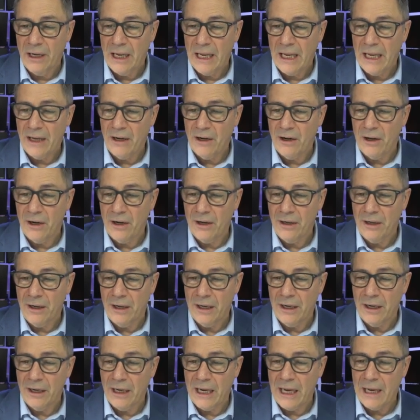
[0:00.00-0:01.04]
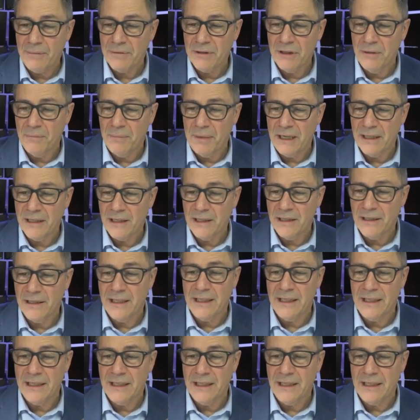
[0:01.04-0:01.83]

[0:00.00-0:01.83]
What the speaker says: and on an absolute basis, the